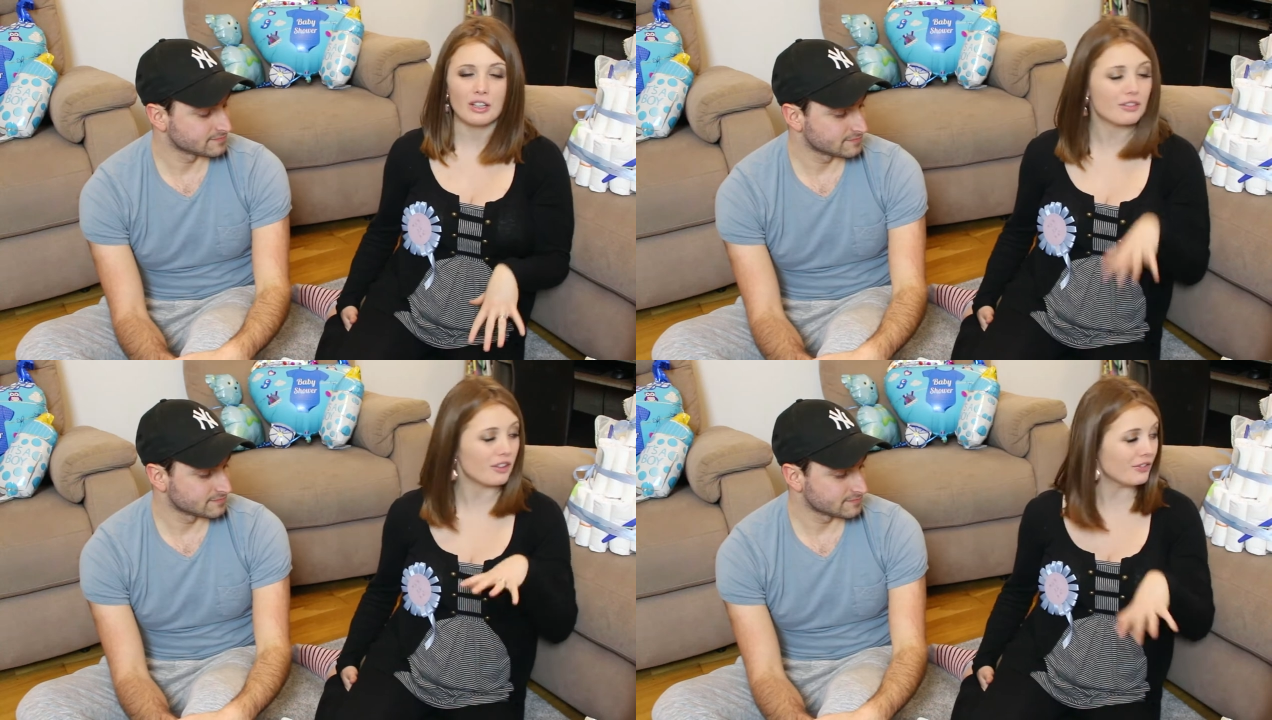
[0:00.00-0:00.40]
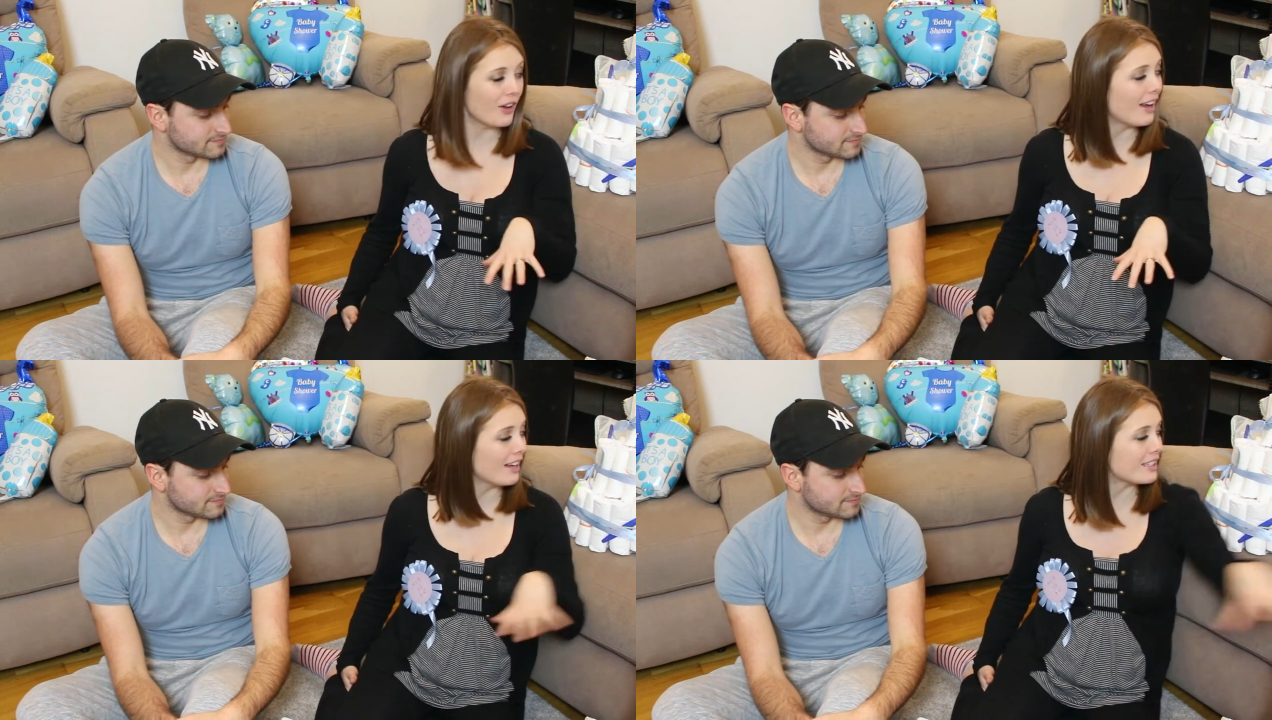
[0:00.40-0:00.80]
Speaker 1: to go through.
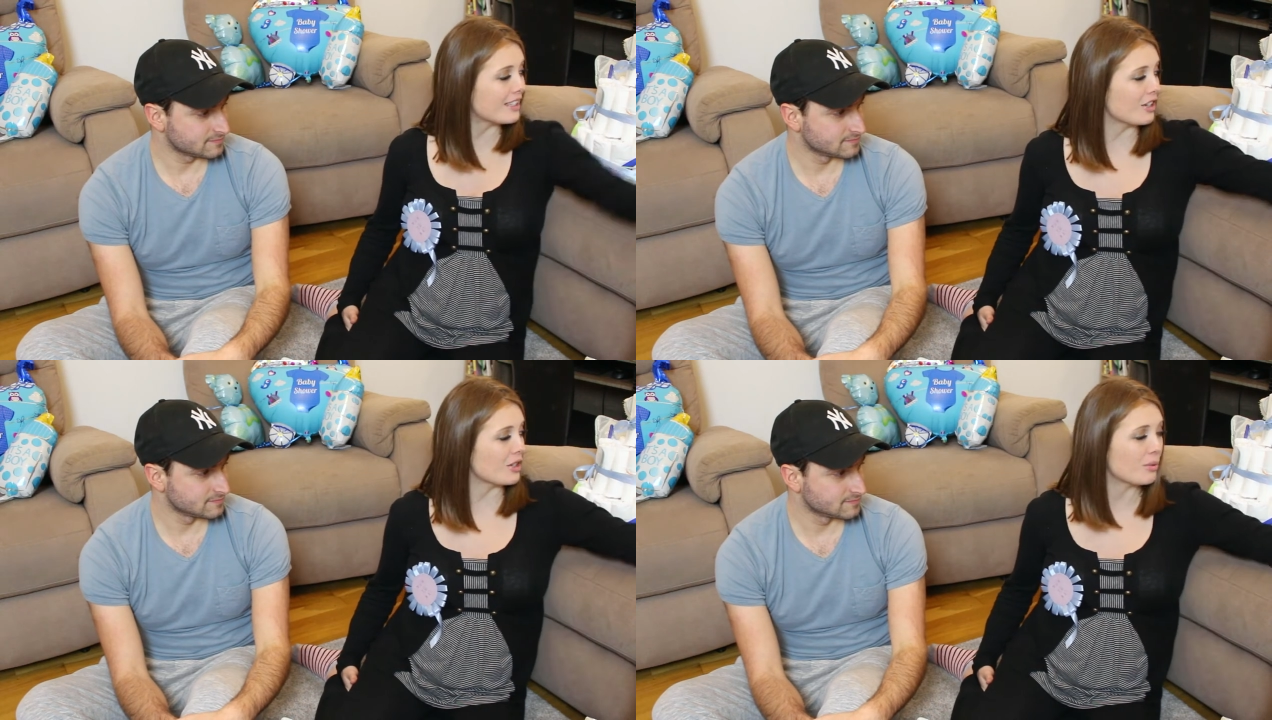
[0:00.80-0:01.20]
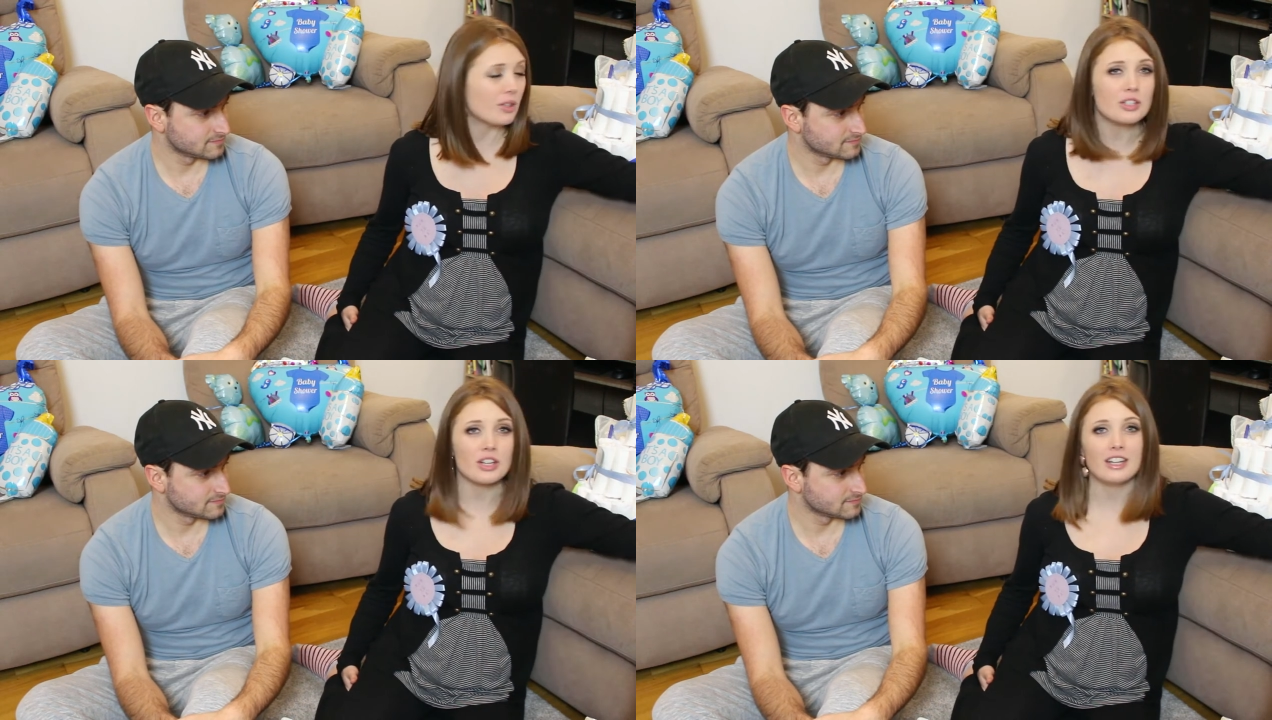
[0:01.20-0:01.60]
First, I just want
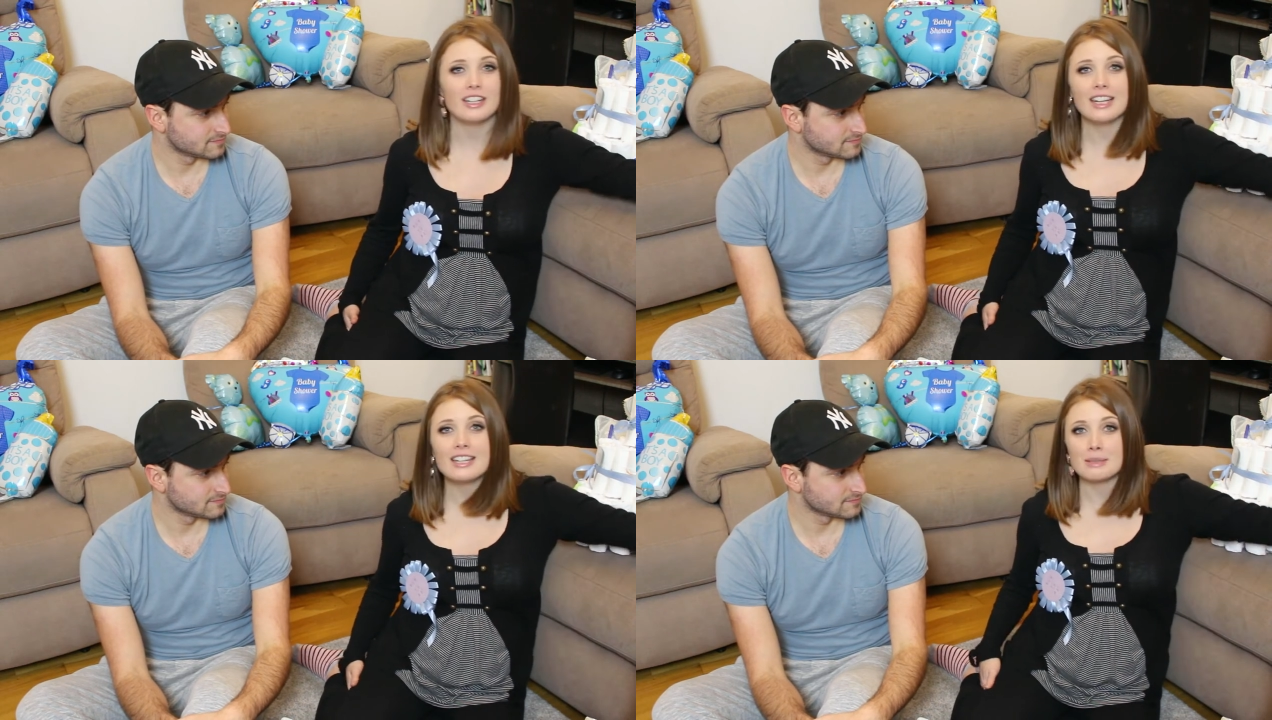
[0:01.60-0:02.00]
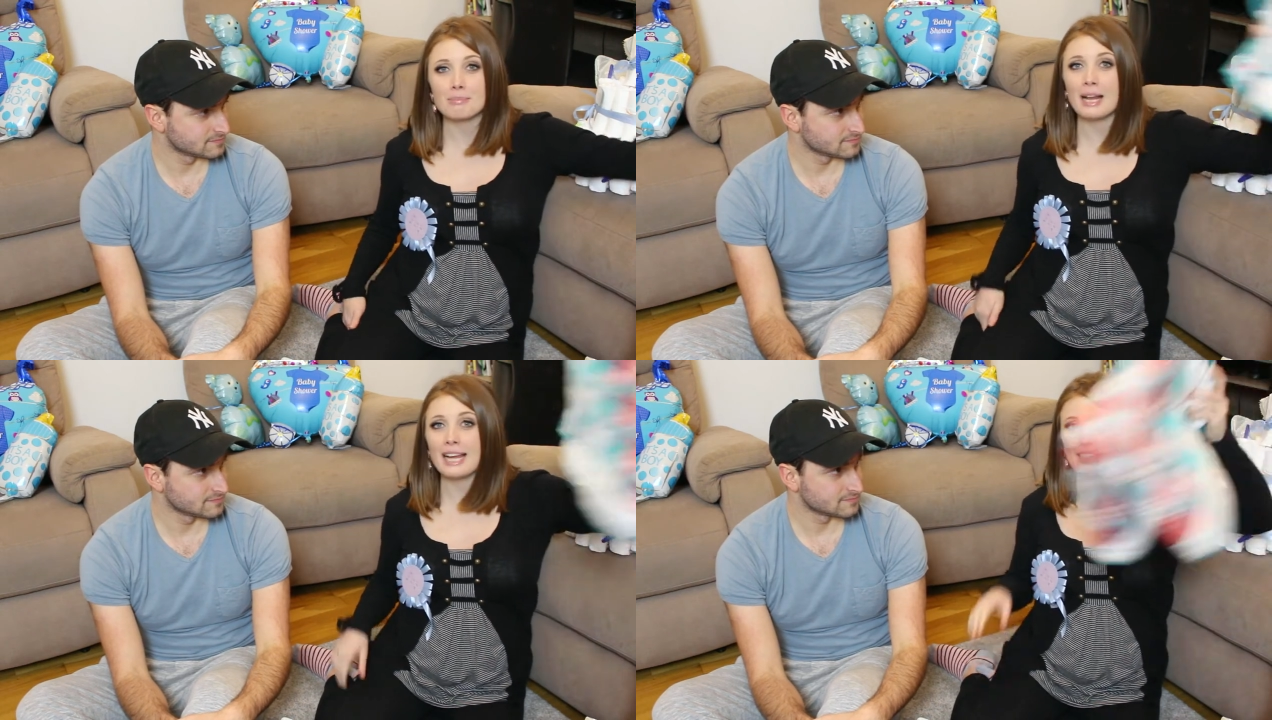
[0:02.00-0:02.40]
to do like this
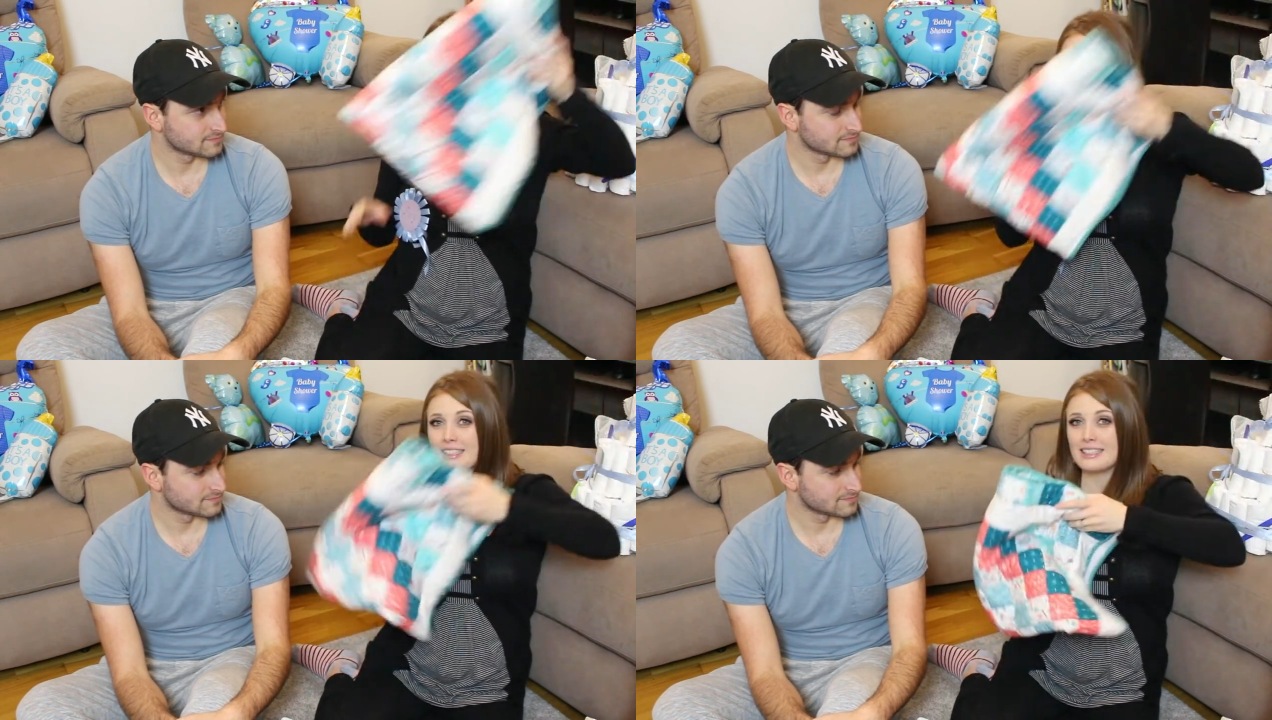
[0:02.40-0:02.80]
blanket.